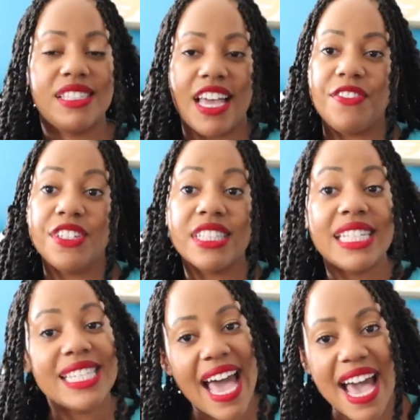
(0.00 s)

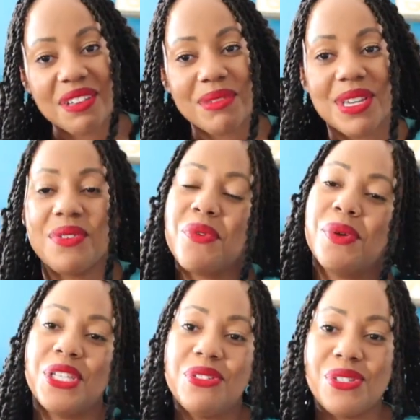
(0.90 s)
Definitely tag me
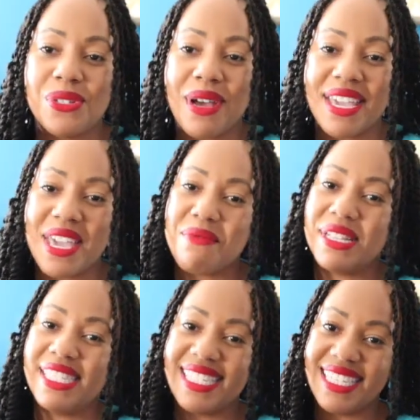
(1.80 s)
when you do. I can't
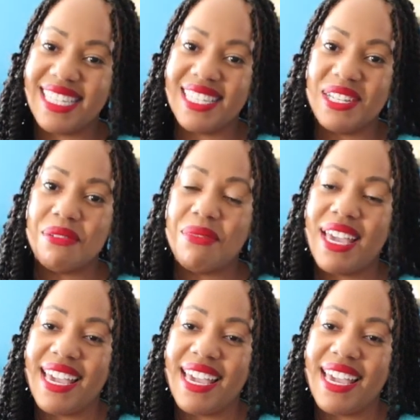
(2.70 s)
wait to see them.